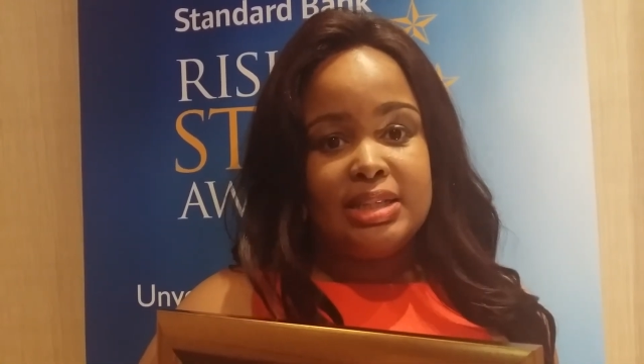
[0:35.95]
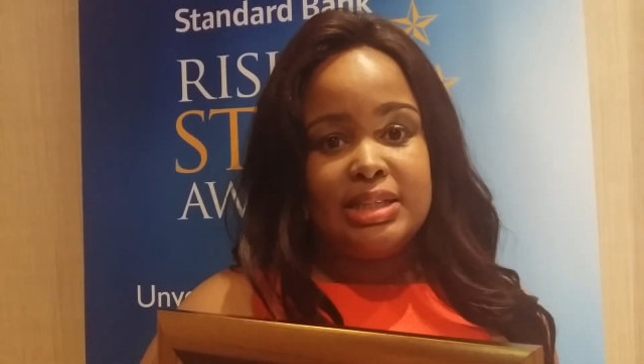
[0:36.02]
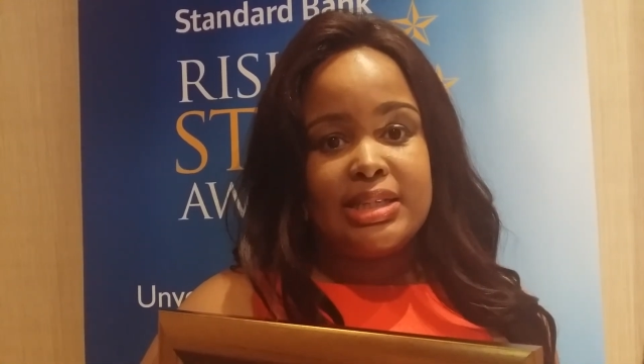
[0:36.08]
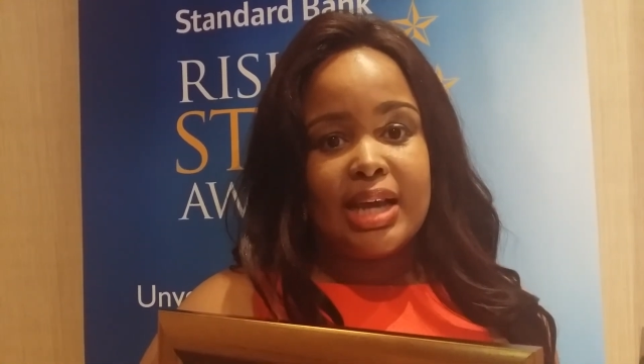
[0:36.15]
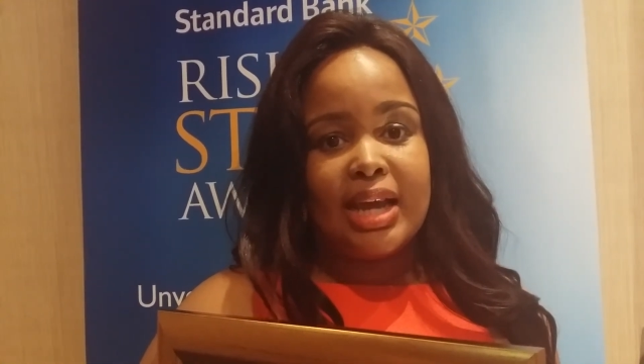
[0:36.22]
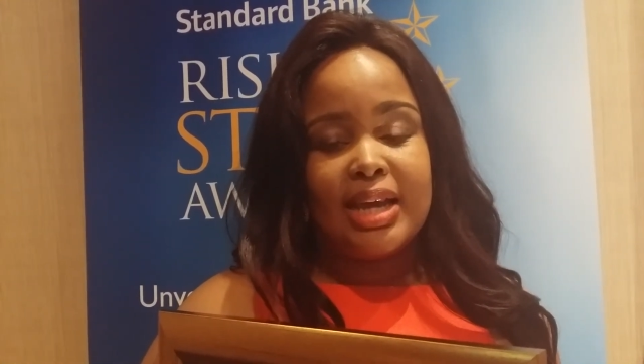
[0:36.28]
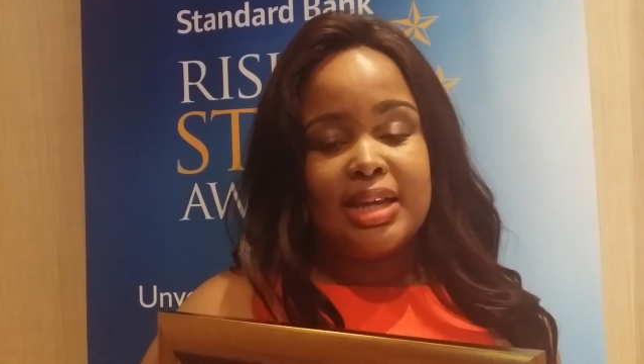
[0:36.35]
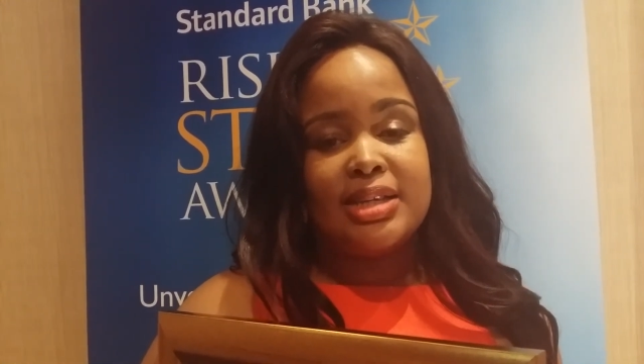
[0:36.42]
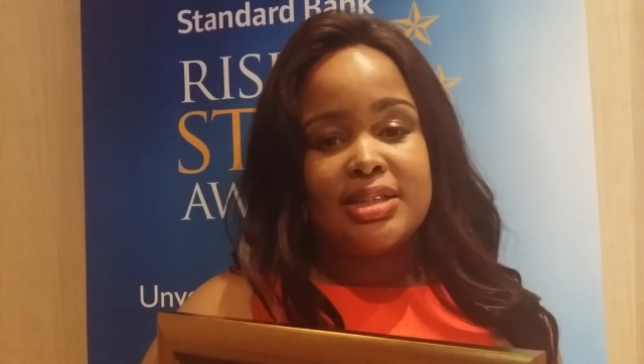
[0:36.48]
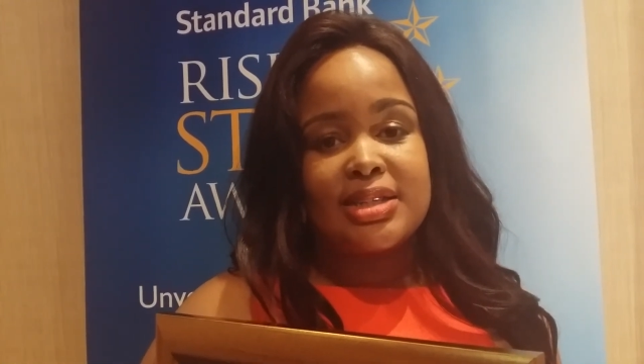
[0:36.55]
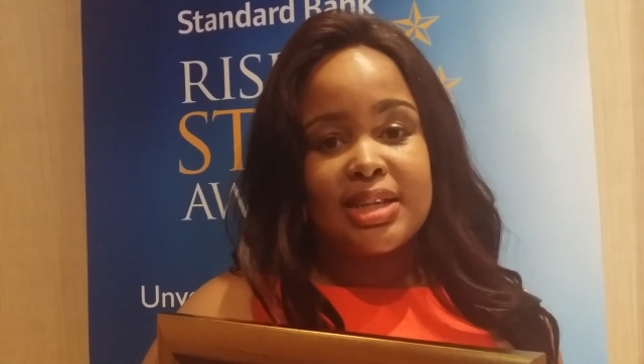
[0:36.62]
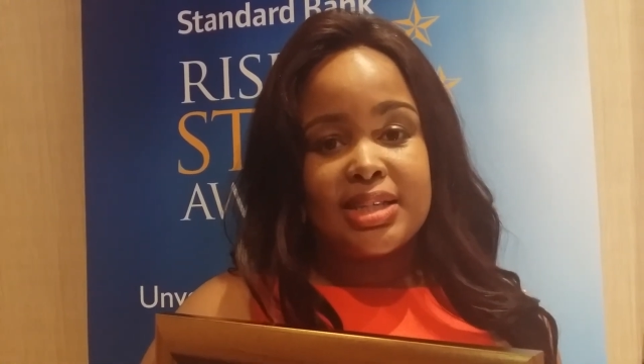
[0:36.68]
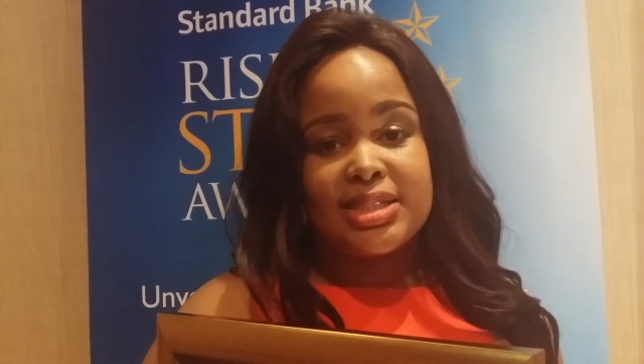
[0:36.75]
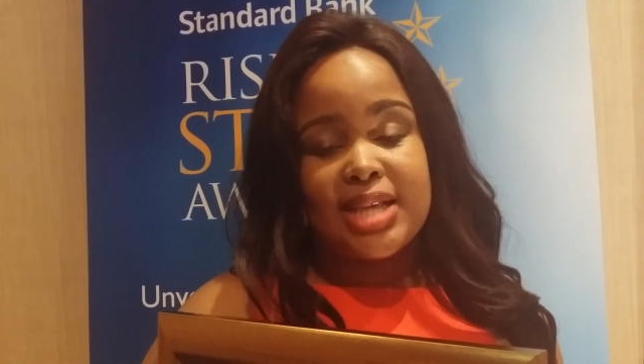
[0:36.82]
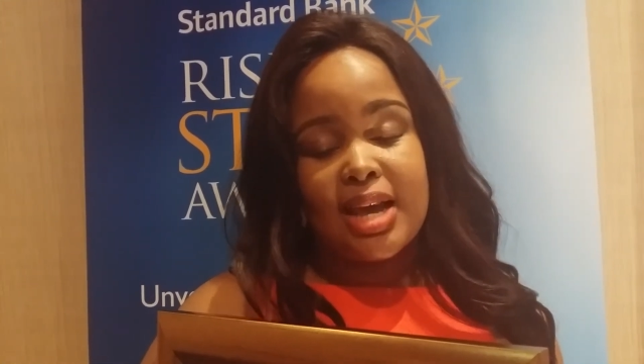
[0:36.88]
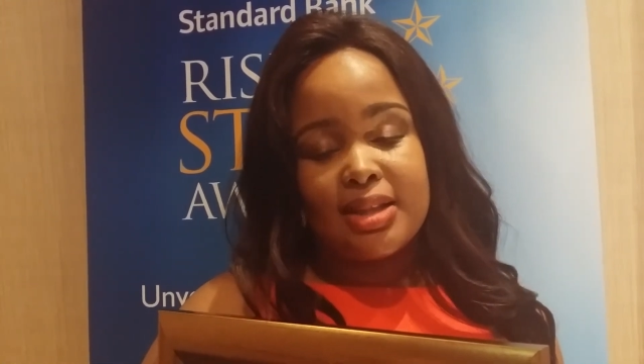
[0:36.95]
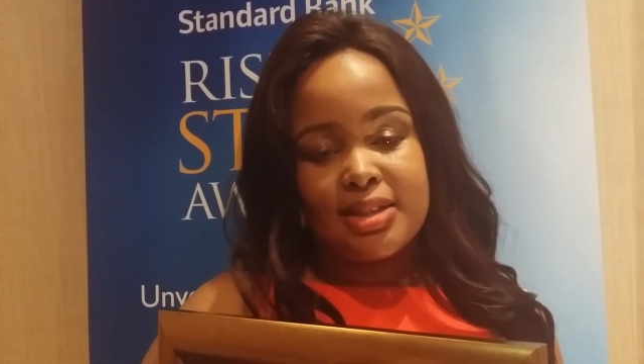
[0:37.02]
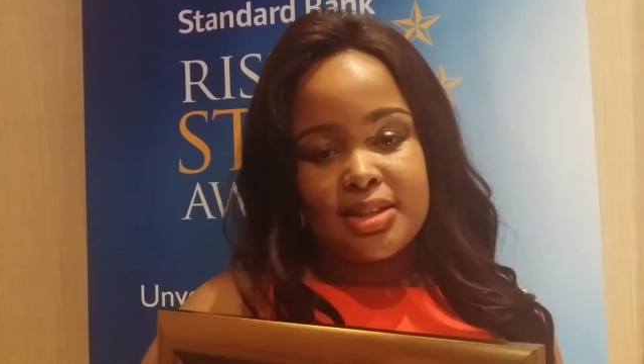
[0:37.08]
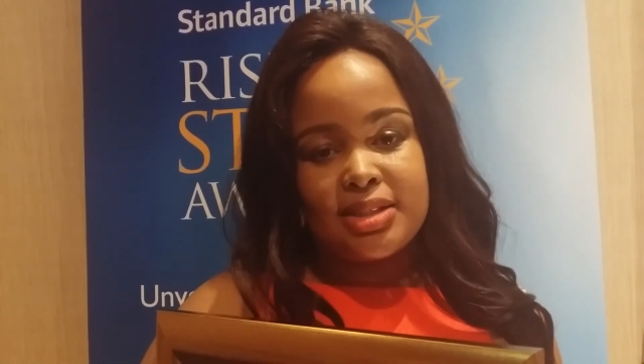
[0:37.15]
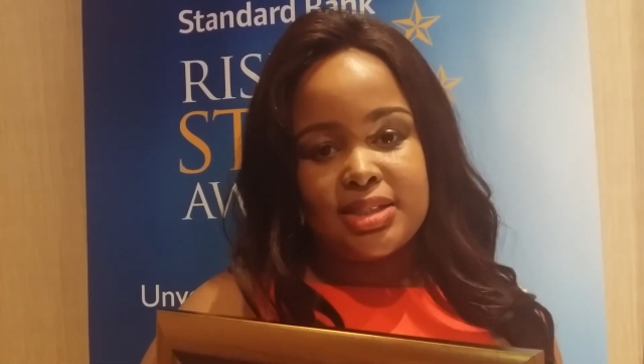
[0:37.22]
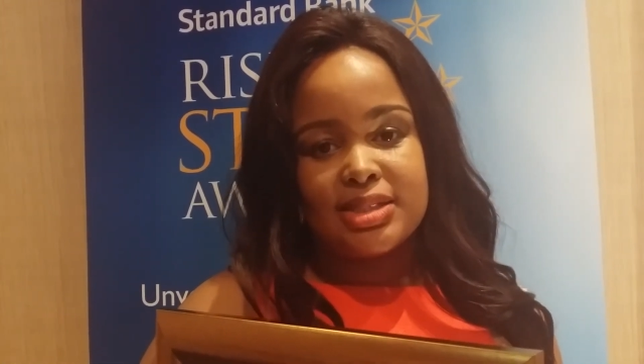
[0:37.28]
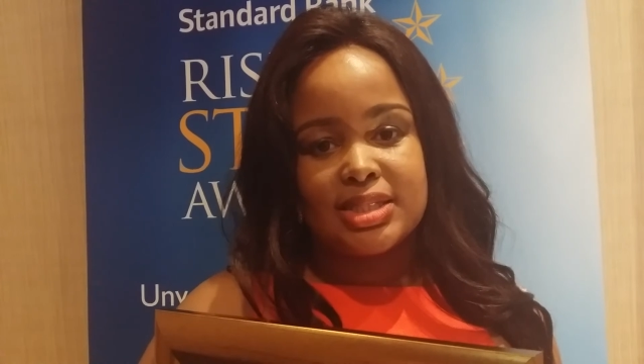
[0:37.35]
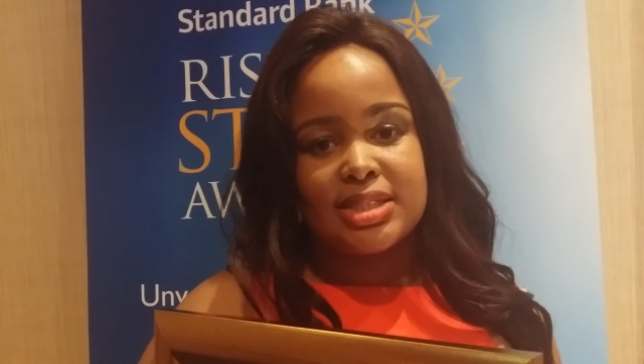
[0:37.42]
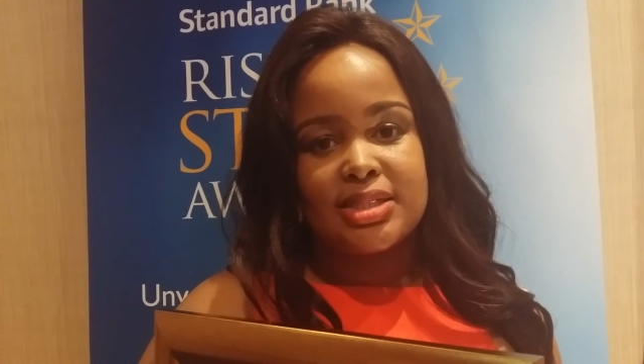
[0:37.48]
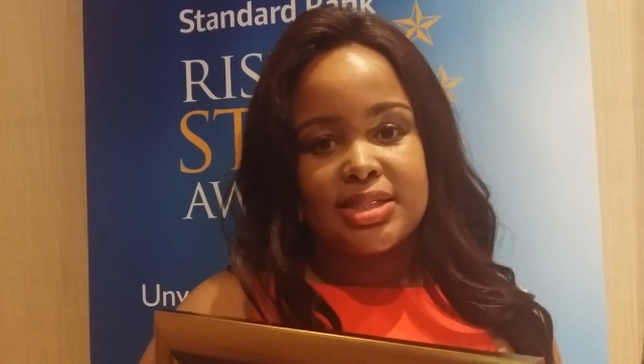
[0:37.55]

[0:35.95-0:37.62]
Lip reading: leader and raise other leaders